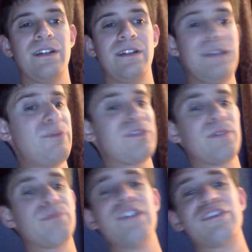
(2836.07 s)
And then we saw
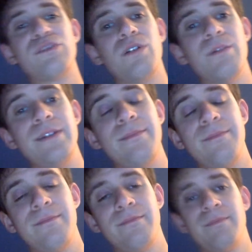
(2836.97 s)
Braun Strowman.
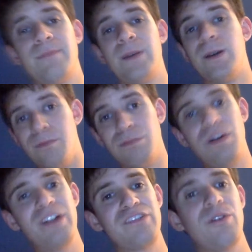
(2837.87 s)

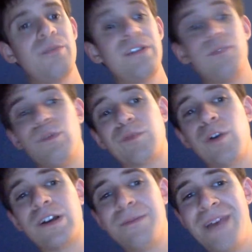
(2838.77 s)
Braun Strowman was
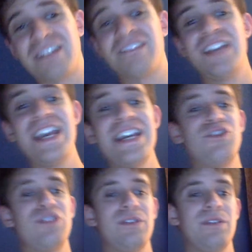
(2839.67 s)
walking
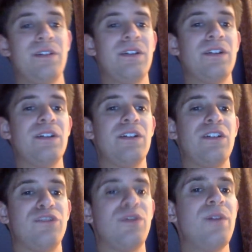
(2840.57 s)
backstage.
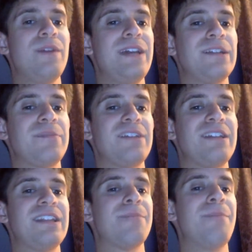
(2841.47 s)
Strowman ended up
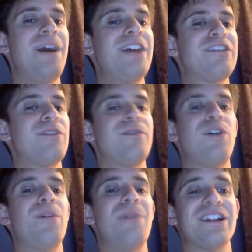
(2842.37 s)
saying that the monster of
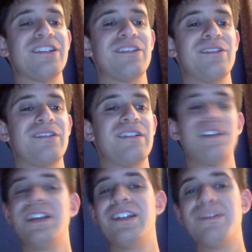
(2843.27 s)
all monsters
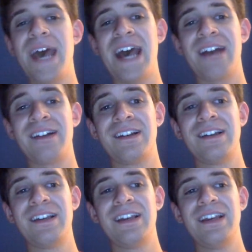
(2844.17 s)
is back
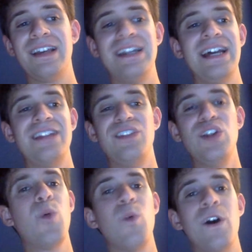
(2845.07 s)
and that
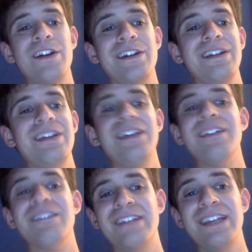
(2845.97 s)
no one
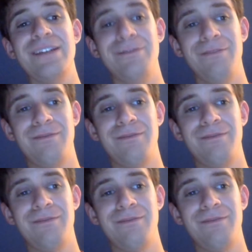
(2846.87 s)
is safe.